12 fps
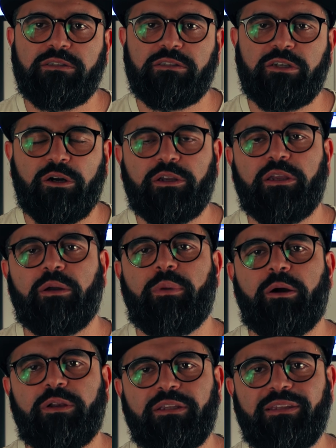talking
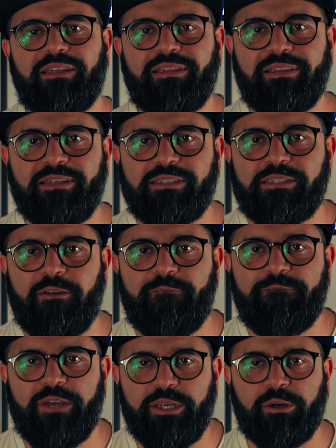about it in this
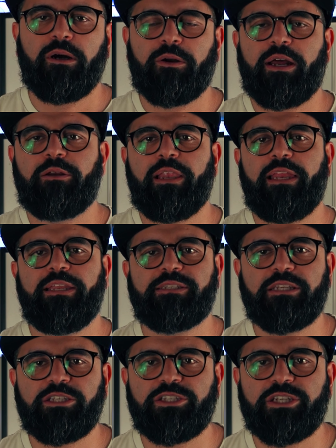video. All right,
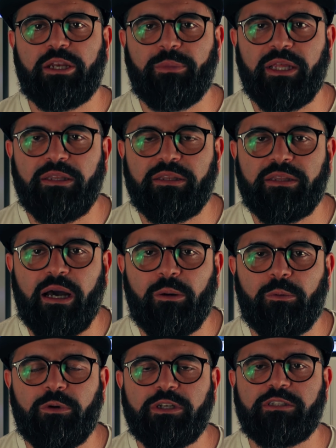ladies and gentlemen,
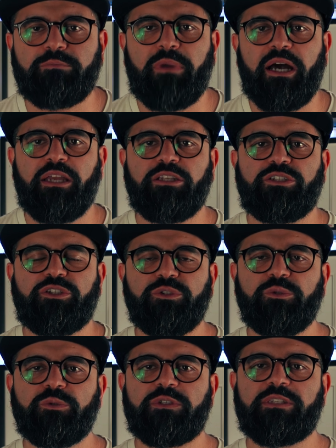that was my
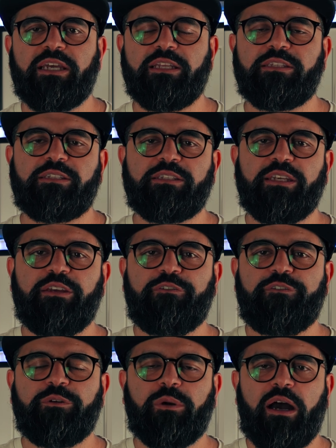2 cents.
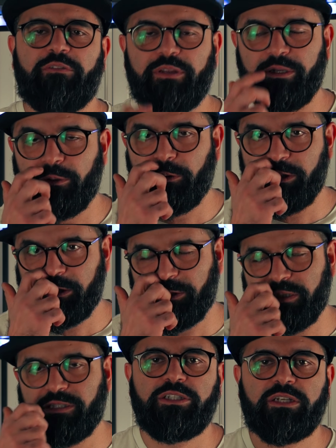If you have any
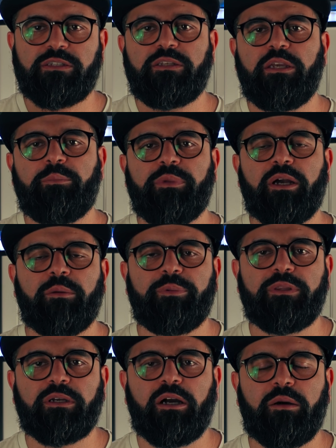questions, just hit me up
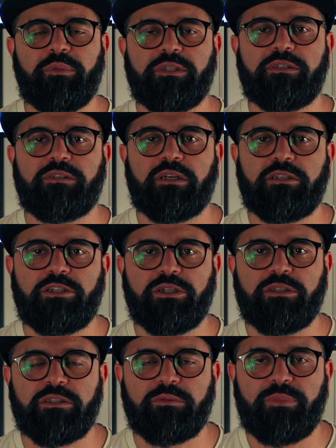in the comment
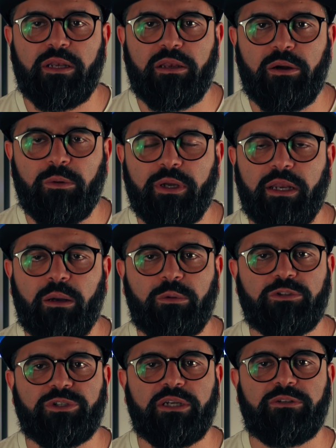sections below and I
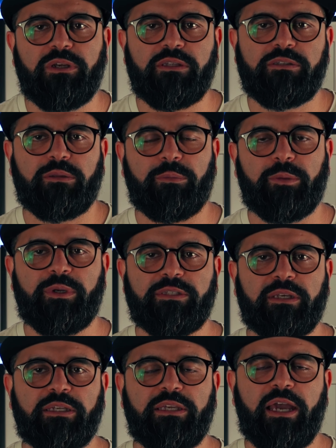will try to answer them the
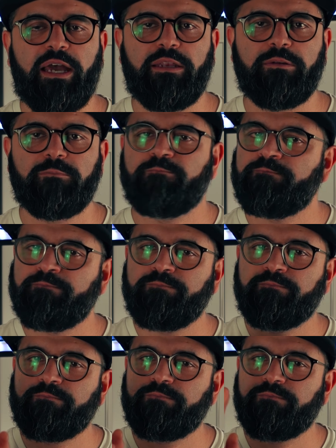best I can.
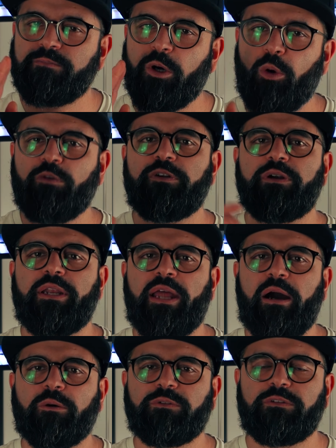Over and
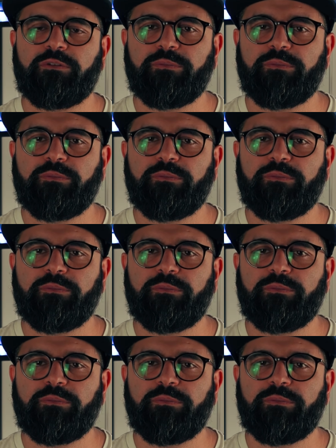out.